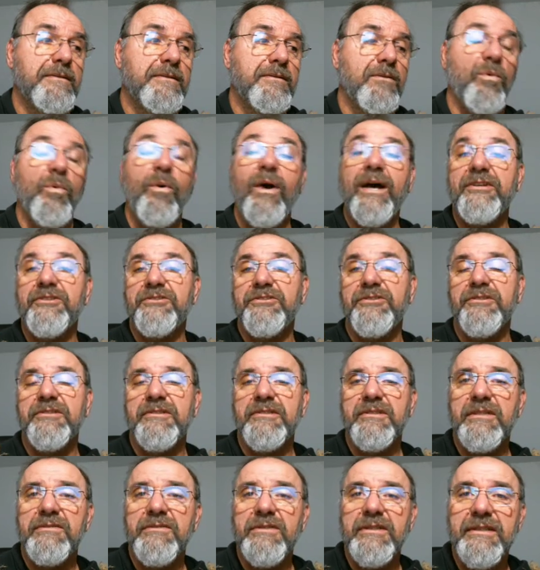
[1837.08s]
Western
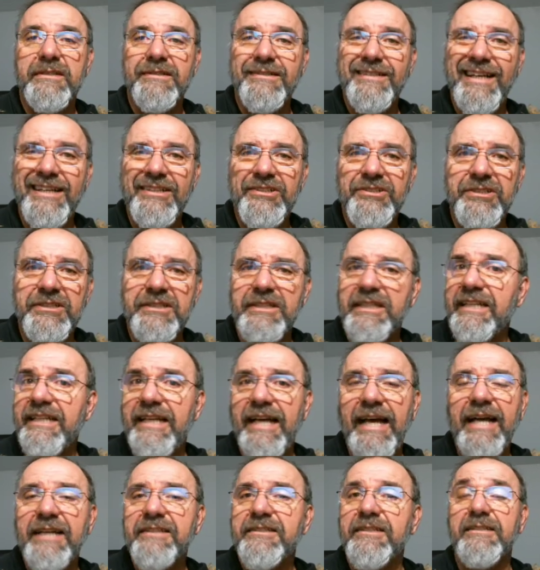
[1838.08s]
civilization. It
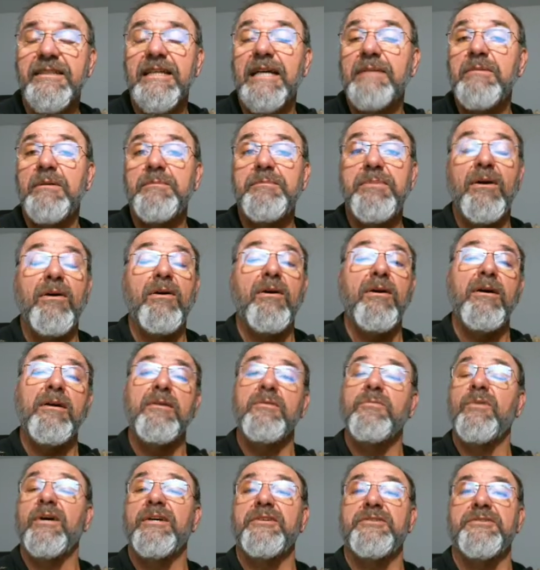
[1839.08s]
hasn't come upon
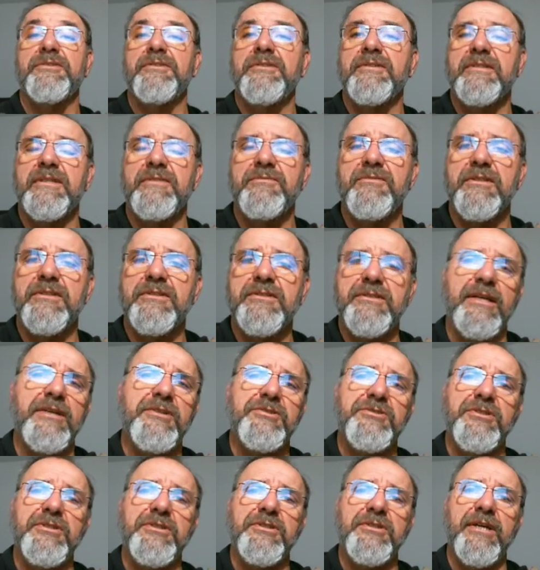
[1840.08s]
Western
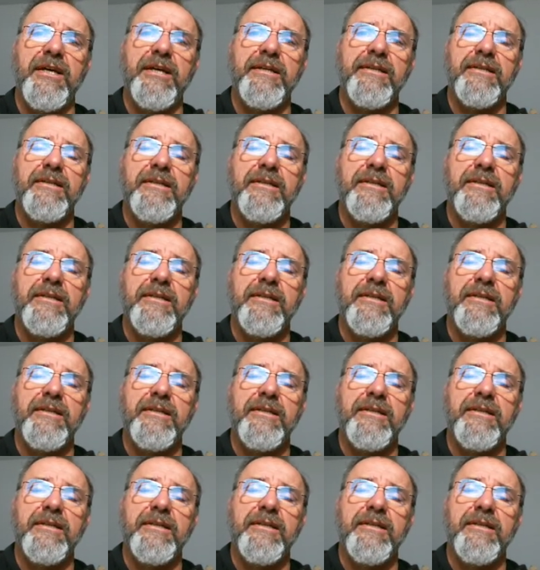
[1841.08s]
civilization yet.